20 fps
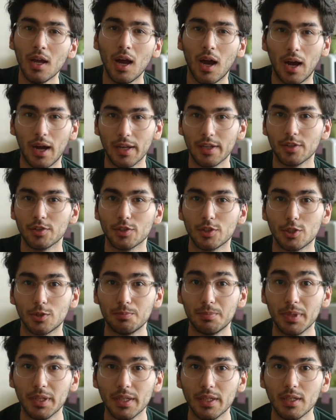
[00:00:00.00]
higher
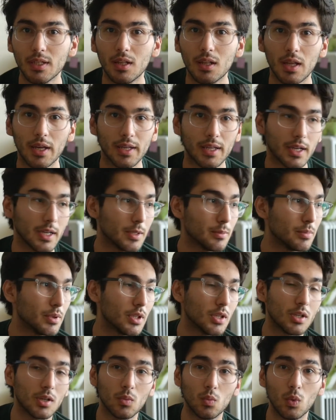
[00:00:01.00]
speed, like I can put it
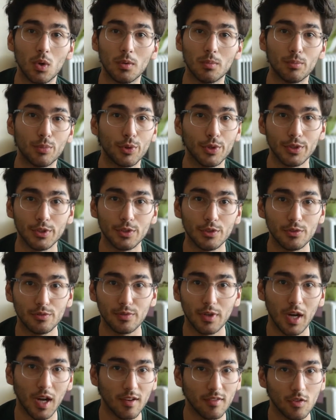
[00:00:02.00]
on
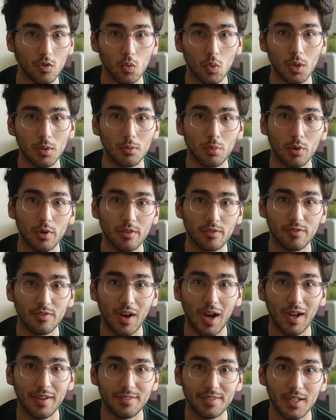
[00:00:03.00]
1.25 or
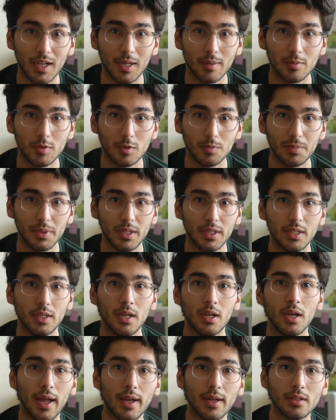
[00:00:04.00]
1.5 times
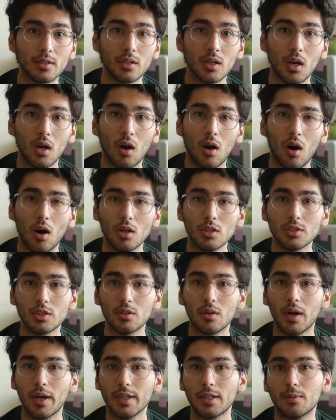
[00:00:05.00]
speed. And
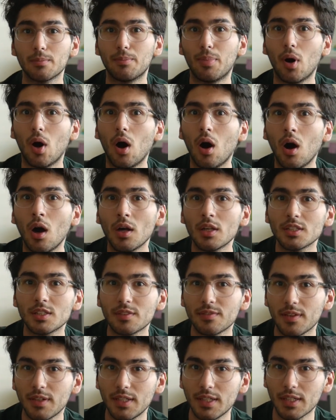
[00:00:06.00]
also I can pause
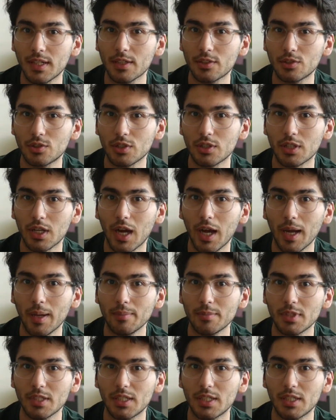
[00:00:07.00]
if I need extra time to